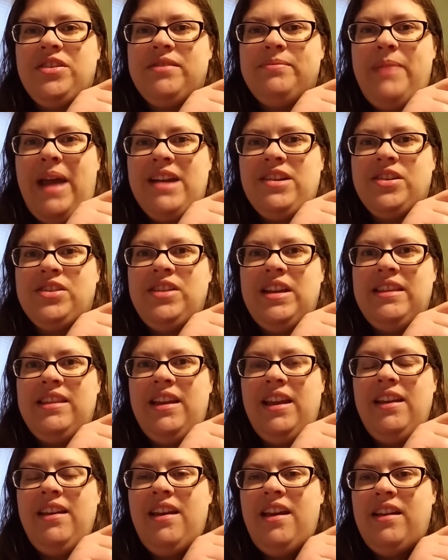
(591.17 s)
Patrick's Day
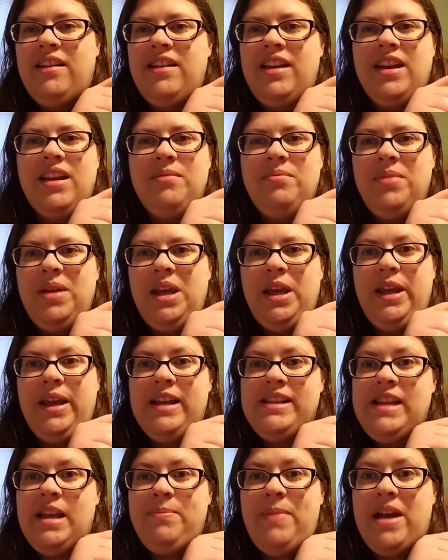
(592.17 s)
thing, and it can be a
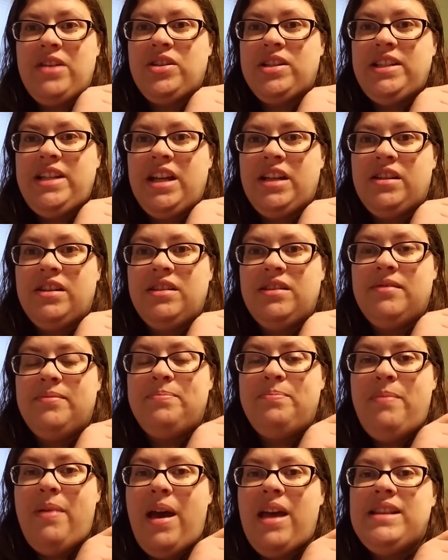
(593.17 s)
St.
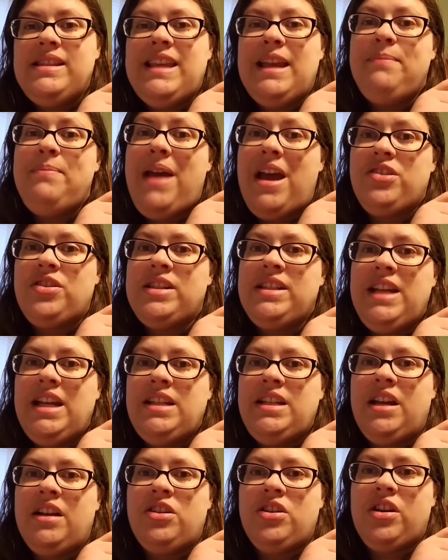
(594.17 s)
Patrick's Day
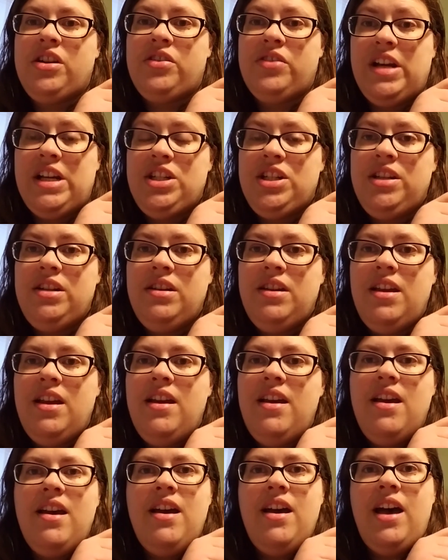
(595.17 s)
decoration
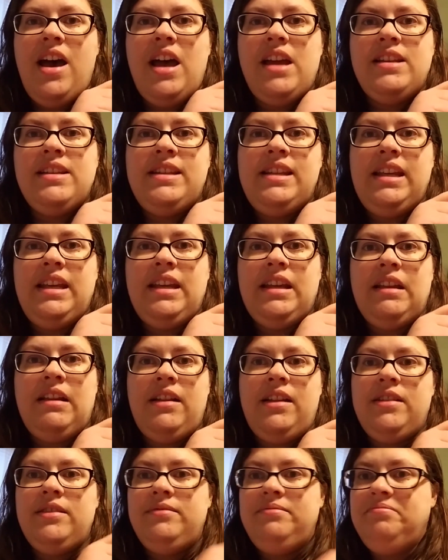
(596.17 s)

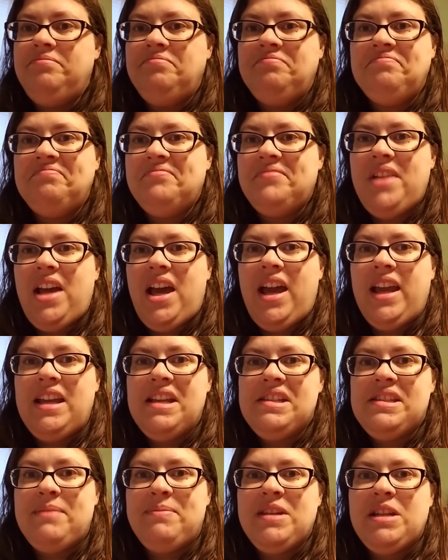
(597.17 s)
until I
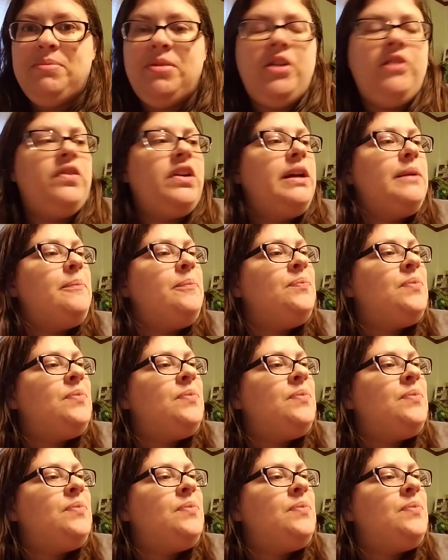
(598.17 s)
get something to put over it.